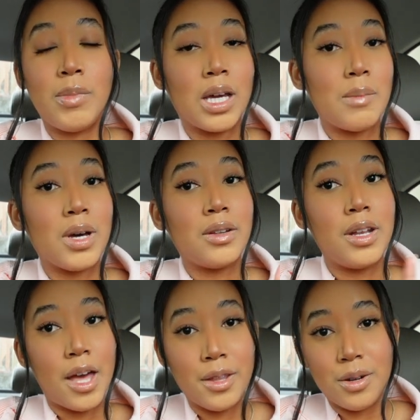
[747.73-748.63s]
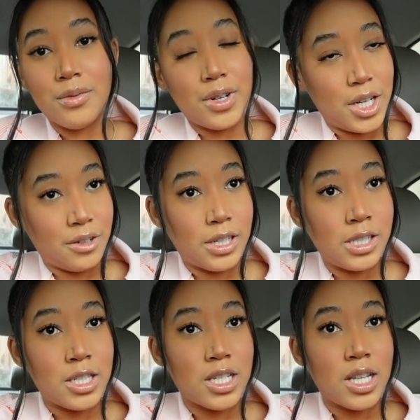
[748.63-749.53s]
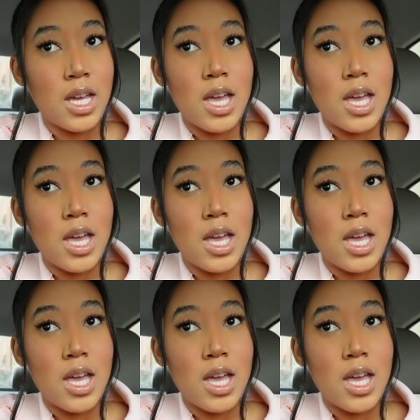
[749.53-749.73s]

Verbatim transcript: pick up another fragrance.